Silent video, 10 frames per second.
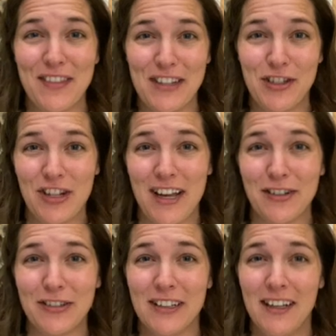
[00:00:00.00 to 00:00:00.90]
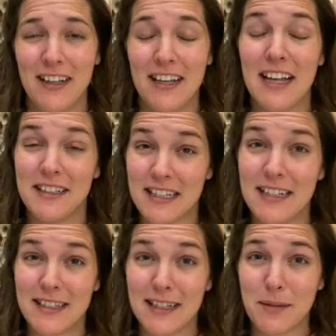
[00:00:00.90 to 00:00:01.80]
this channel. And
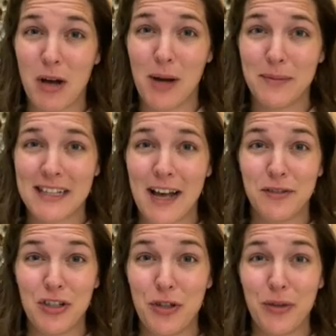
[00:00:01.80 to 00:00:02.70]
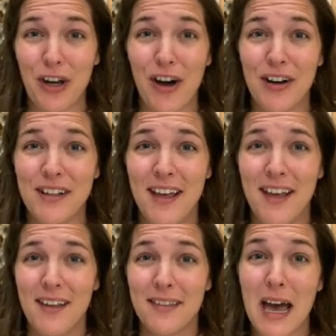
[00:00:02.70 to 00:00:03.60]
since us moms have to do it all,
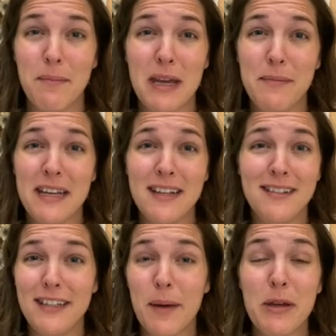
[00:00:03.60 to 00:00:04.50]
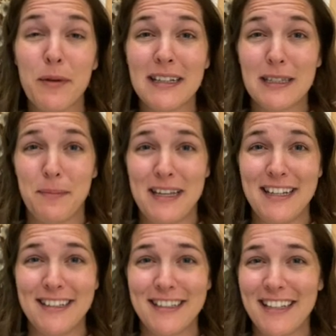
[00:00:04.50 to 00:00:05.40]
that may mean yummy
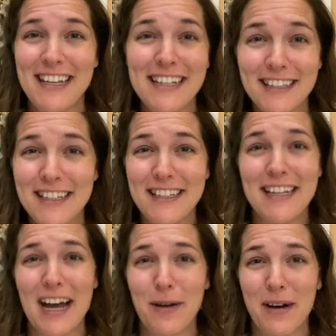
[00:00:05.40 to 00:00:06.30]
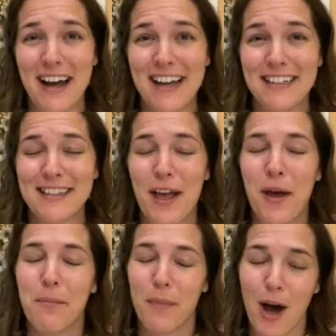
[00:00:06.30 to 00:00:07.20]
recipes, easy DIYs,
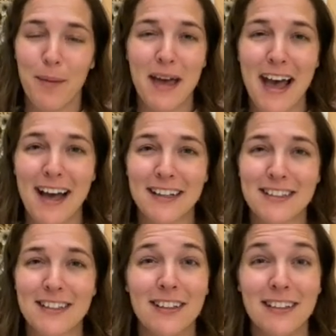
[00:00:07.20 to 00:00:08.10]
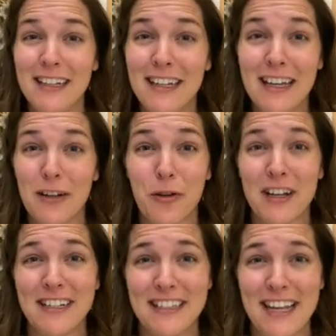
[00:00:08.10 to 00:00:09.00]
mom hacks, cleaning and
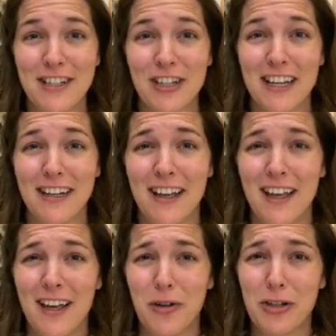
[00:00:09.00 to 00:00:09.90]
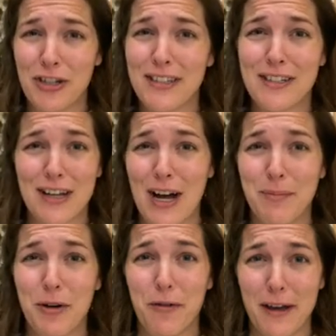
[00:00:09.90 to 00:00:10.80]
organization, or just a
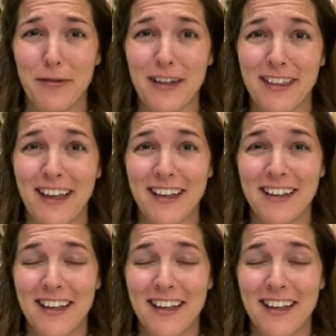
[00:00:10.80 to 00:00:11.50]
combo of everything.